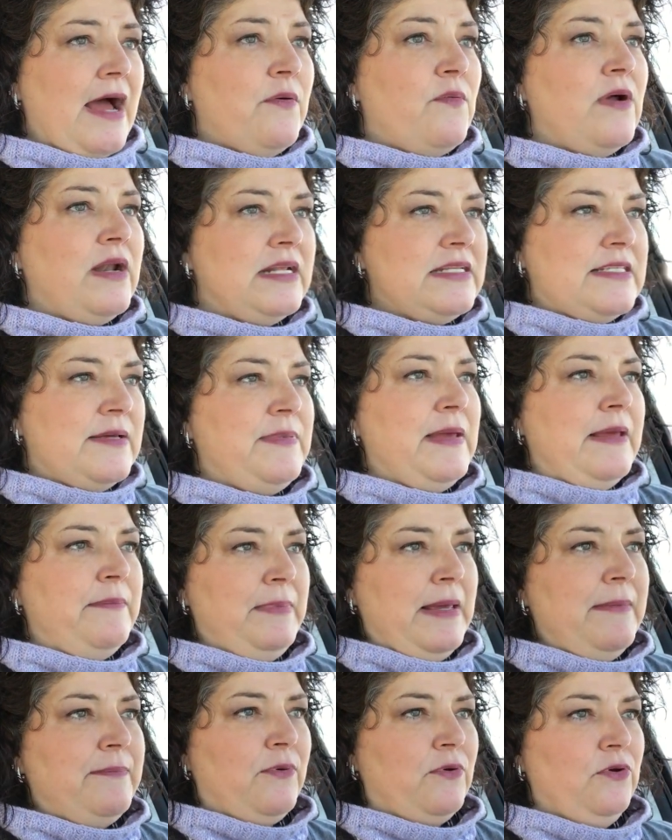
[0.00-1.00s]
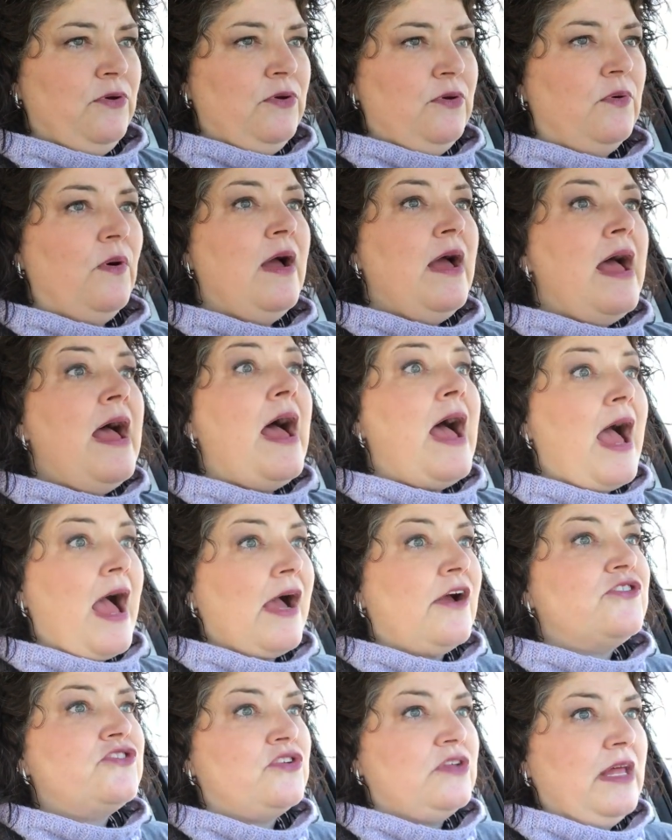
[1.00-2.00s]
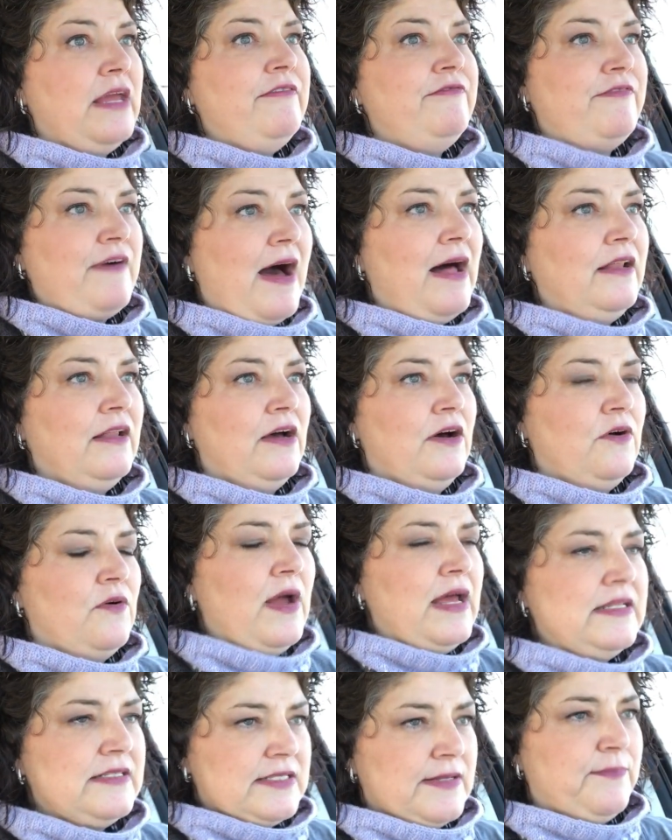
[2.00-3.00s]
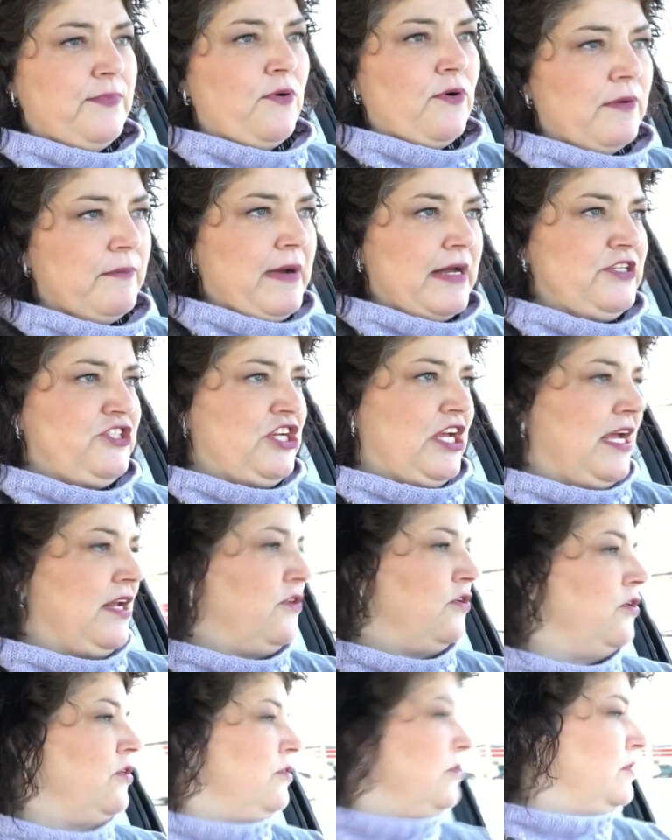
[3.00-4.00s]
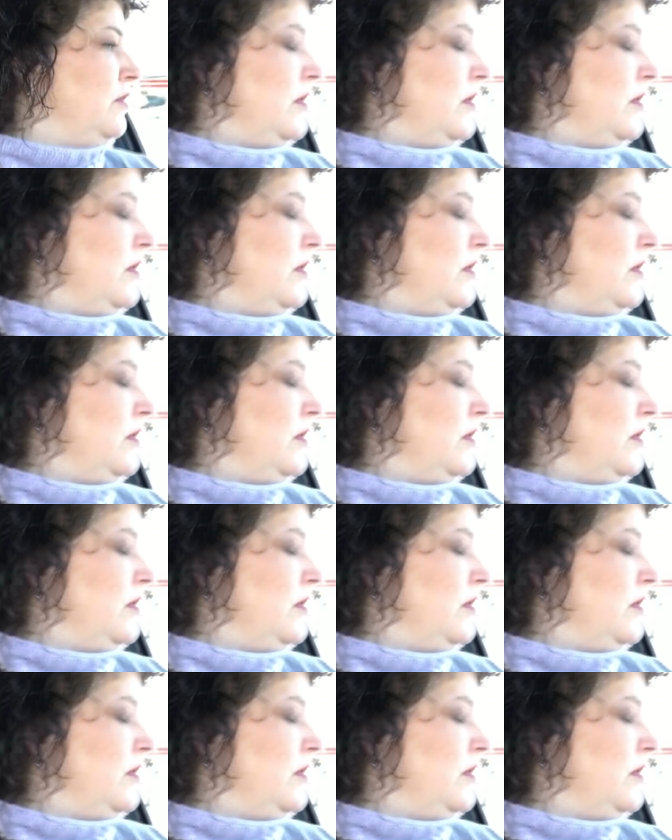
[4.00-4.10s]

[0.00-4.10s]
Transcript: I want it to be people who actually follow and support my channel.